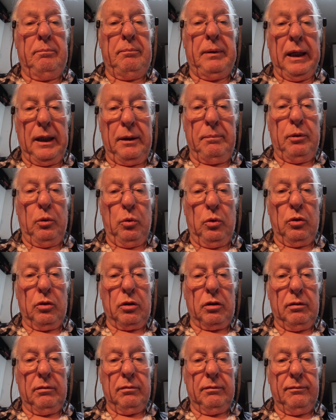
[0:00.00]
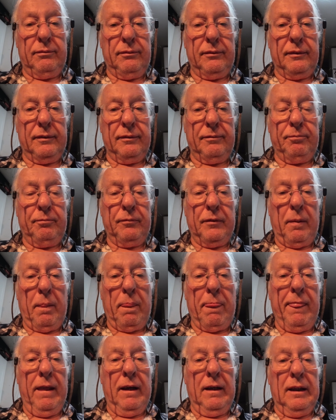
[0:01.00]
belly pork.
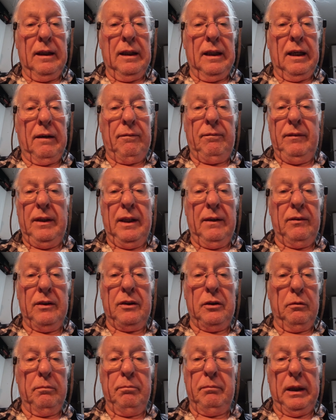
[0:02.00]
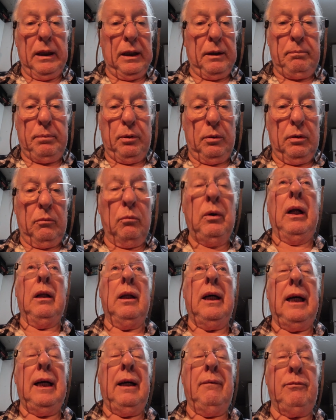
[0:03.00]
I've never done belly pork.
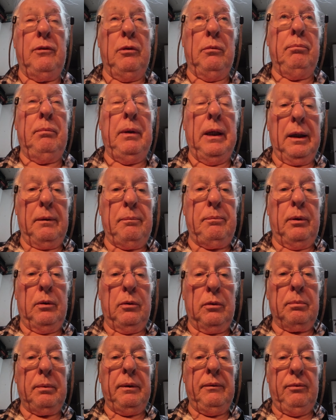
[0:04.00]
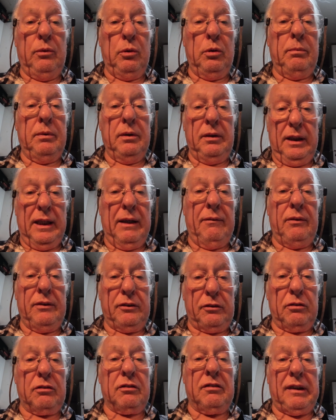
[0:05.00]
Well, I have done belly pork before, but never
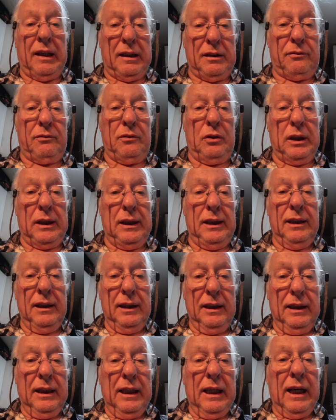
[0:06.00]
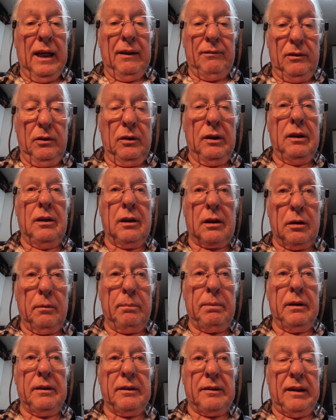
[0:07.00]
successfully. I've done it a
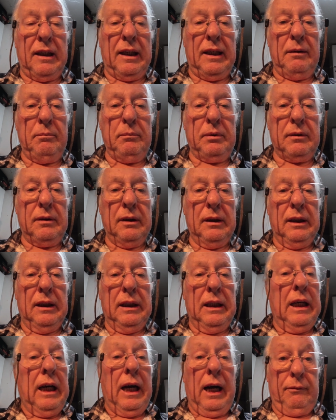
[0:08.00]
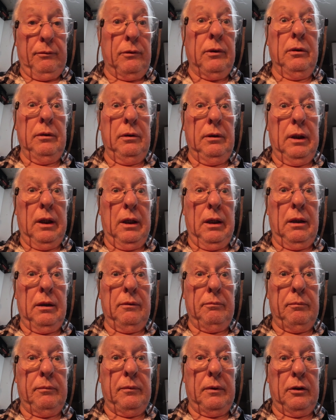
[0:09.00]
couple of times. I've done
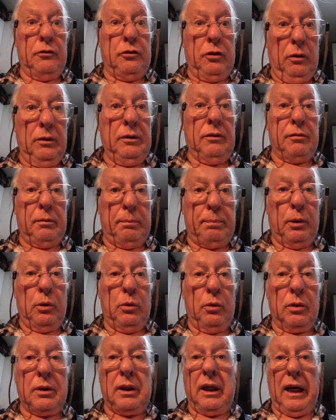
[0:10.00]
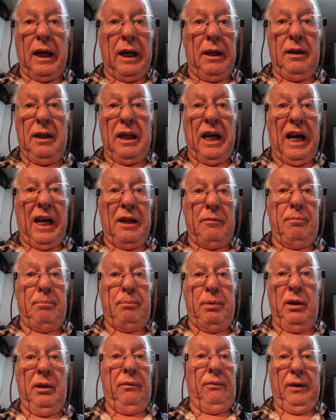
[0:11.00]
joints of pork and had
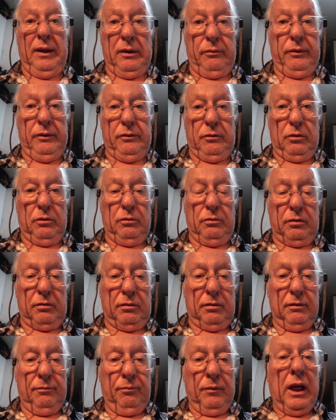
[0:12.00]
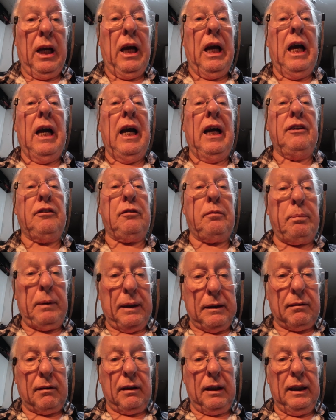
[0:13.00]
perfect results,
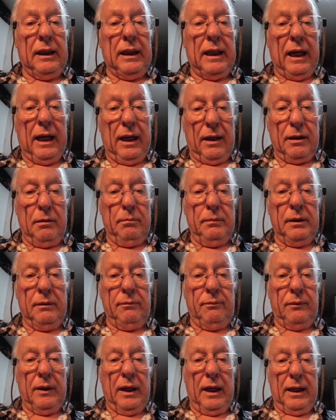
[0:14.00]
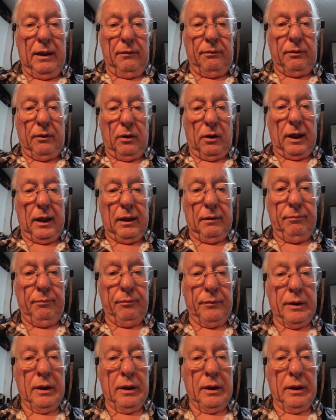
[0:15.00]
especially out of my air fryer.